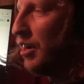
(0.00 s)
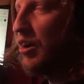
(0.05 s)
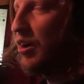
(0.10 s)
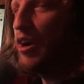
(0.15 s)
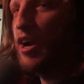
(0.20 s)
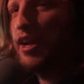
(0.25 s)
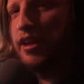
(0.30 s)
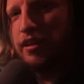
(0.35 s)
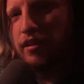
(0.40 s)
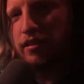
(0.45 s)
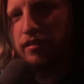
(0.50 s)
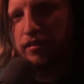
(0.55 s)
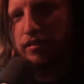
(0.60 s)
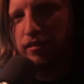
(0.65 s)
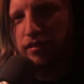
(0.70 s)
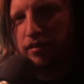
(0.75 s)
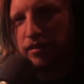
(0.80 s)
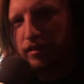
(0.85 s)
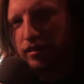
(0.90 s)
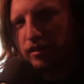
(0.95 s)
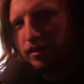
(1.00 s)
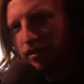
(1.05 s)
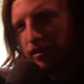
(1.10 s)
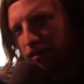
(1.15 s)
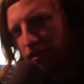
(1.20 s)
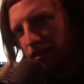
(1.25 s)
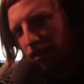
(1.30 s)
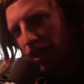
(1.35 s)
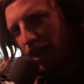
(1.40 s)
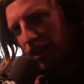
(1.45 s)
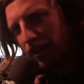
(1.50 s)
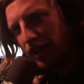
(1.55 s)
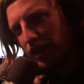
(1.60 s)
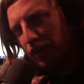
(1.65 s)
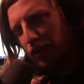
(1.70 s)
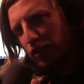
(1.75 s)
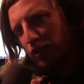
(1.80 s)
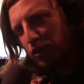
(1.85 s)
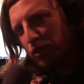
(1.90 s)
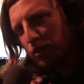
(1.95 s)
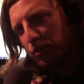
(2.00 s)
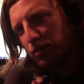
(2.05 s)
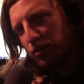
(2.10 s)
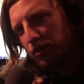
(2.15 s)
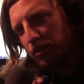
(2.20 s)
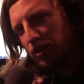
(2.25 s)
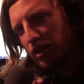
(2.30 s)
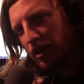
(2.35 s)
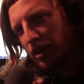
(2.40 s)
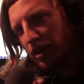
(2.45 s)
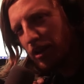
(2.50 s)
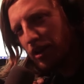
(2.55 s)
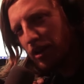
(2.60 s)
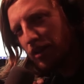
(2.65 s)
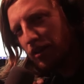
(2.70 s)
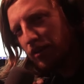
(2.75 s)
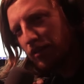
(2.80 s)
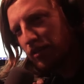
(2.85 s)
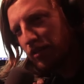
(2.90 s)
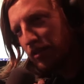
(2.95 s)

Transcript: Alright. And that concludes the